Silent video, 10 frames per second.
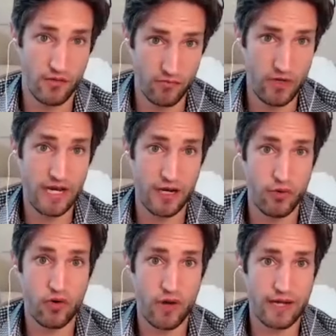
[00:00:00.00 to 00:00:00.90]
reading a
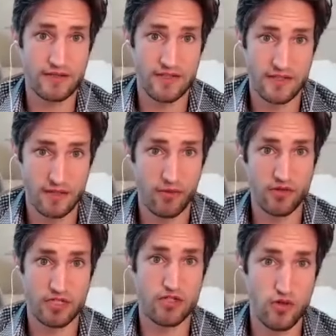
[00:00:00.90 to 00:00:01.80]
book like this is supposed
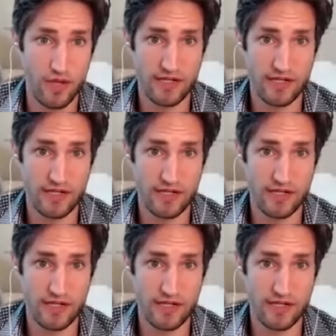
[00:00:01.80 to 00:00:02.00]
to do that.